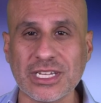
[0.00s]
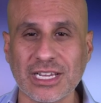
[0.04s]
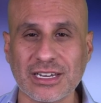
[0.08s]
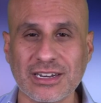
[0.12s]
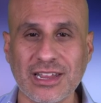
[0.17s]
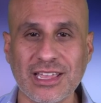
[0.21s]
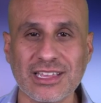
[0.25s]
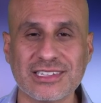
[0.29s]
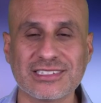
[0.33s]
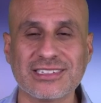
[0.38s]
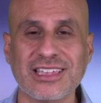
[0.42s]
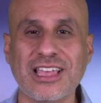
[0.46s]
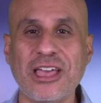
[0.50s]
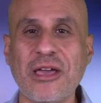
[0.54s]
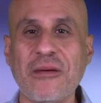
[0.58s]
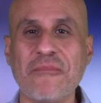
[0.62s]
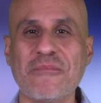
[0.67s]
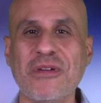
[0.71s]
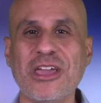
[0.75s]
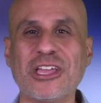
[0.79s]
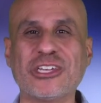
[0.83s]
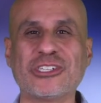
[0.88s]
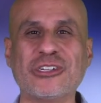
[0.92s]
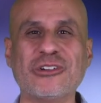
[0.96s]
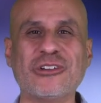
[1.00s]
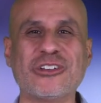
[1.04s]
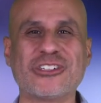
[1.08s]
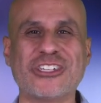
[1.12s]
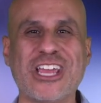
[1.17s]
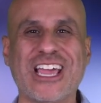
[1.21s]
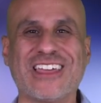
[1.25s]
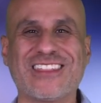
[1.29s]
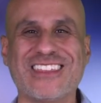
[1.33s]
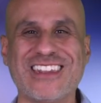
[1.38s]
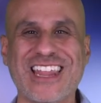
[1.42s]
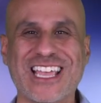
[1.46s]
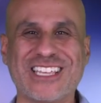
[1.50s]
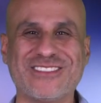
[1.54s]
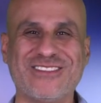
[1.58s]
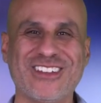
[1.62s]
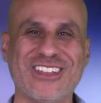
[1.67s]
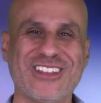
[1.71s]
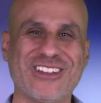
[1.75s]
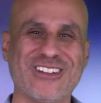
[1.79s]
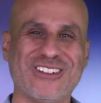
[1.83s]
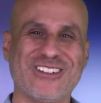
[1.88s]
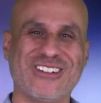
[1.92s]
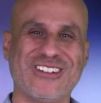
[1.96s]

techniques, make sure to check the next video